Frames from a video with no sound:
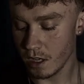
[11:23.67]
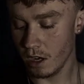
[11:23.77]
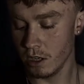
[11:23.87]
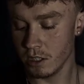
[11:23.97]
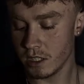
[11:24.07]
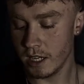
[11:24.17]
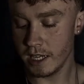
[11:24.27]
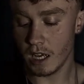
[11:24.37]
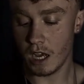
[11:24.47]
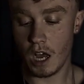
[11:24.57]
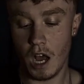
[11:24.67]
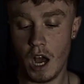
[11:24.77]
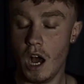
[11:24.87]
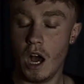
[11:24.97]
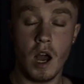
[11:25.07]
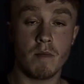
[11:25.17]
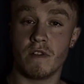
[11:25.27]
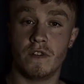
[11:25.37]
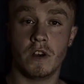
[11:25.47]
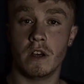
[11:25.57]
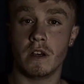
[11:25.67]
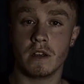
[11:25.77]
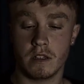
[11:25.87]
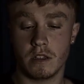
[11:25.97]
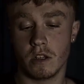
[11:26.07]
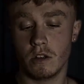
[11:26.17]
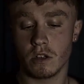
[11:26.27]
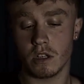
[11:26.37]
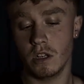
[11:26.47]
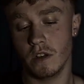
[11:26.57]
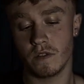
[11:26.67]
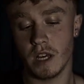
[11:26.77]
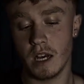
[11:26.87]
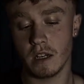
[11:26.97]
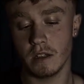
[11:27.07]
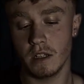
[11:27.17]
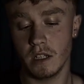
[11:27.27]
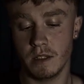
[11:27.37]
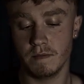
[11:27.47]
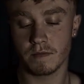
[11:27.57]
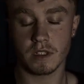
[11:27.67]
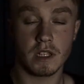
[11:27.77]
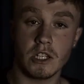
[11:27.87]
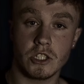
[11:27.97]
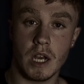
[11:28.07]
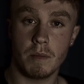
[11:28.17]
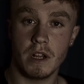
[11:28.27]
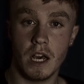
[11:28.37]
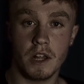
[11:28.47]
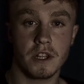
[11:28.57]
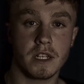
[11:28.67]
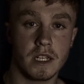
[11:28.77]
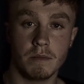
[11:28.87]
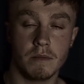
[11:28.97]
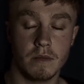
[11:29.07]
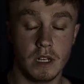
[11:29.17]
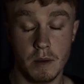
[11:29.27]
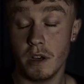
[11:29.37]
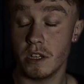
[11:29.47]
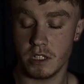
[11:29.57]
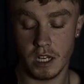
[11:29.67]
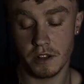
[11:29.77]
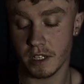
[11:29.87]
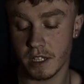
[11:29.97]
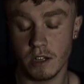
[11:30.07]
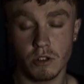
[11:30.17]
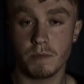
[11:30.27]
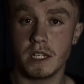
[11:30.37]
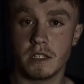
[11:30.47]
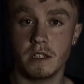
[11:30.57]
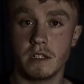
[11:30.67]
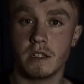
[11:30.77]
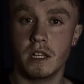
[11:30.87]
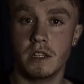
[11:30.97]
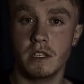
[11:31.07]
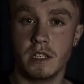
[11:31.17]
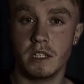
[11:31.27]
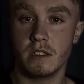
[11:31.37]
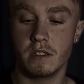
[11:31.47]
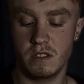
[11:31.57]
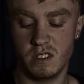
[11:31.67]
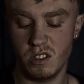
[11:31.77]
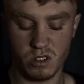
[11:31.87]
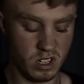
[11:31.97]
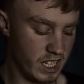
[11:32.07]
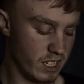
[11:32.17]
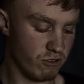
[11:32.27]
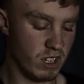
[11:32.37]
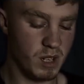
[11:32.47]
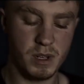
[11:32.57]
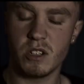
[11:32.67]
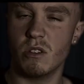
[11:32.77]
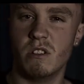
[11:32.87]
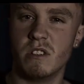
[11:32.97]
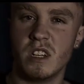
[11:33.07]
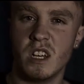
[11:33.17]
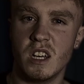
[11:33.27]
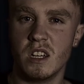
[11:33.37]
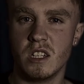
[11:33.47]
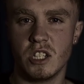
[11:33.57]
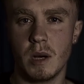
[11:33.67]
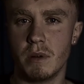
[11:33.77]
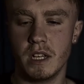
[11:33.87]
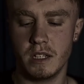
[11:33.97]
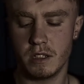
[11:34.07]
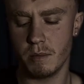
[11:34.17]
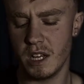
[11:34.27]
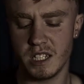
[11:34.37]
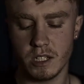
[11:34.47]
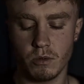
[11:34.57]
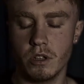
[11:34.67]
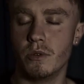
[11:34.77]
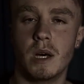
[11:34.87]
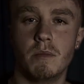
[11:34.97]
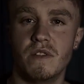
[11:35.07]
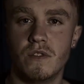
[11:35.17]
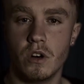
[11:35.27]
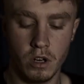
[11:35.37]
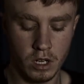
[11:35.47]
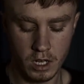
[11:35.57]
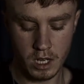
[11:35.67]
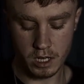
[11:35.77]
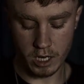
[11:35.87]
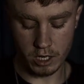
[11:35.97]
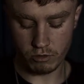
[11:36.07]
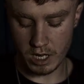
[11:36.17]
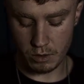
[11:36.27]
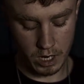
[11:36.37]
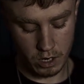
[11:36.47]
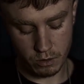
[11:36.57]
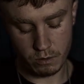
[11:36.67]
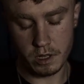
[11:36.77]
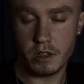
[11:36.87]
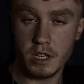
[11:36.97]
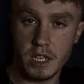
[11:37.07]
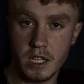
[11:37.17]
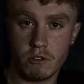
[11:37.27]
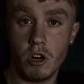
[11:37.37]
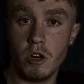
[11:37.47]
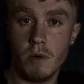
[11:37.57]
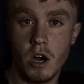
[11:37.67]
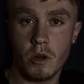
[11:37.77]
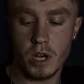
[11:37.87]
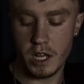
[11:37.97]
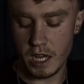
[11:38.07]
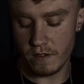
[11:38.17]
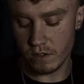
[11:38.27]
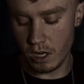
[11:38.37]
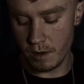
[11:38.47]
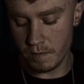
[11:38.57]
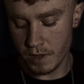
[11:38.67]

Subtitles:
Honestly, I prefer the look of that jack plate. I think it, like personally, I think it looks better than the ugly creamy coloured jack plate, the plastic one that we had before. It goes really well with the chrome hardware that I've got.